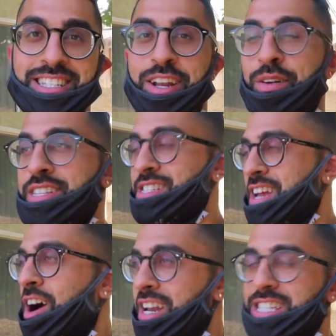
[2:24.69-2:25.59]
You know, it's
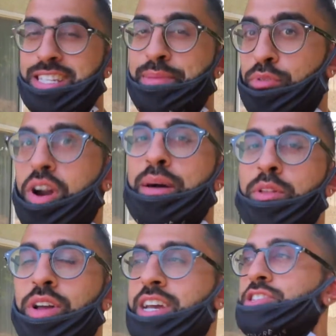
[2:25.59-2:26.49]
honestly prime
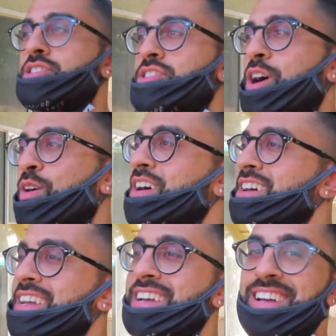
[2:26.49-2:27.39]
location. So
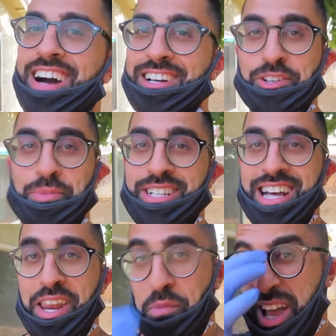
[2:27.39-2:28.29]
super
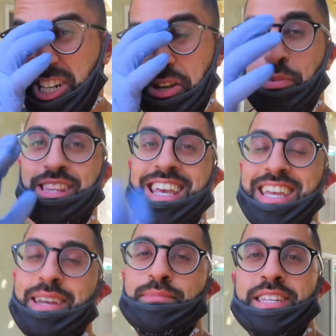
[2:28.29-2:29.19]
excited. We actually put the
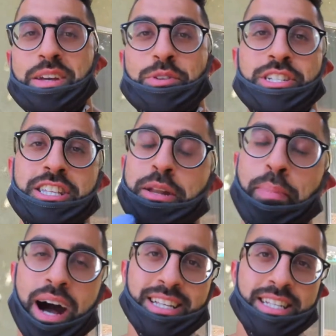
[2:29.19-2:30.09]
EMD, which is the
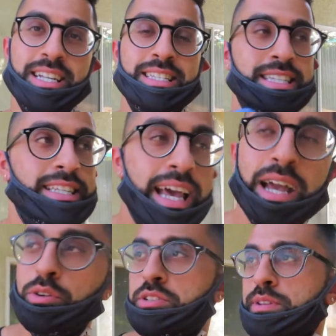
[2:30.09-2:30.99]
deposit, in today, which